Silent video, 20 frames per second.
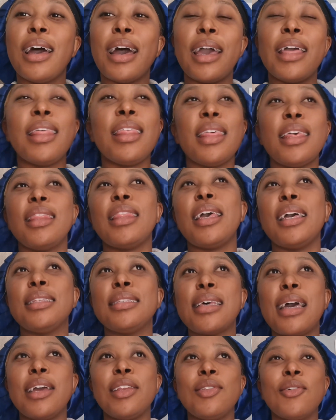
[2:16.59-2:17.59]
Other than
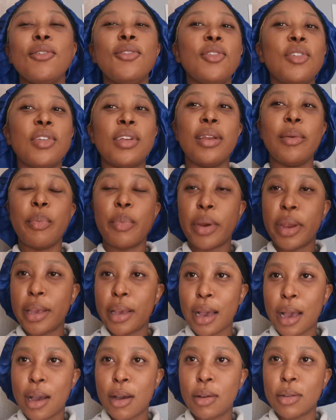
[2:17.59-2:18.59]
that, I don't usually
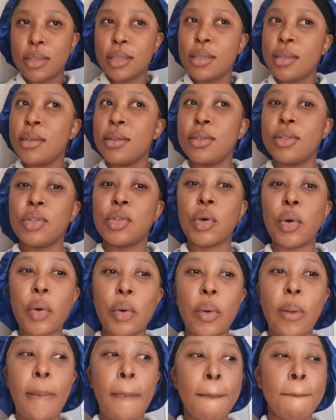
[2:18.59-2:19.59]
break out.
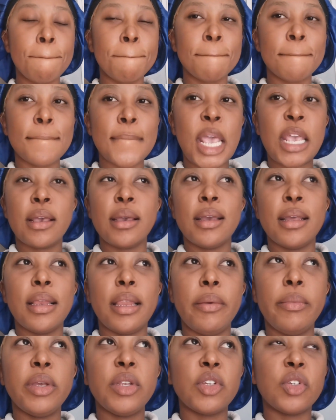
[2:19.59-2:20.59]
So
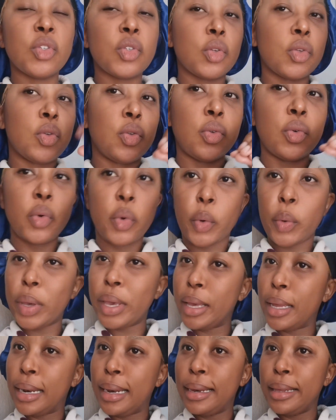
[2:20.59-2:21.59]
let me just do
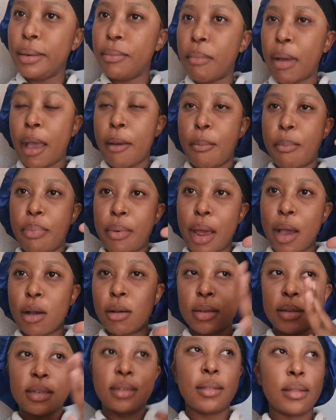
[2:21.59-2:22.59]
quickly my
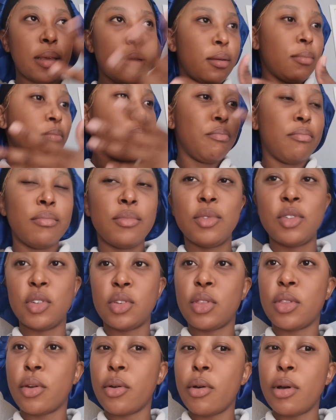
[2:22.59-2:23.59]
brows and then
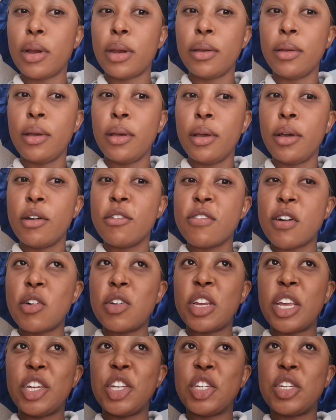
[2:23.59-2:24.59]
just throw on
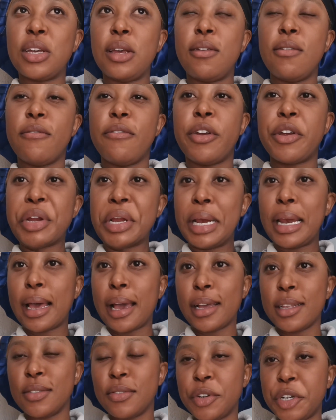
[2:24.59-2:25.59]
foundation. Very
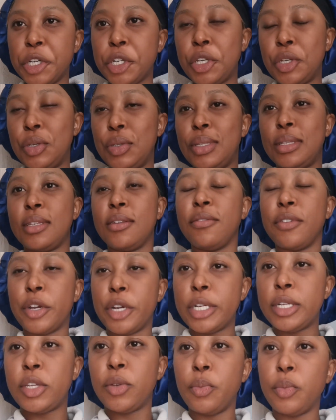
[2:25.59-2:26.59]
light, very cutesy,
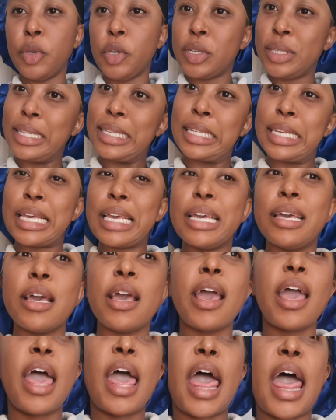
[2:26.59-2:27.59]
very demurtsy.
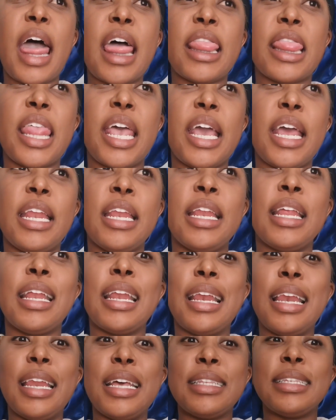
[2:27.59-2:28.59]
And then
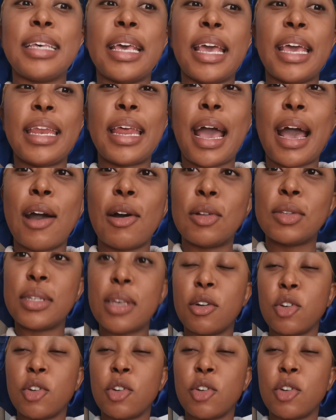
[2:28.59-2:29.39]
let's head out.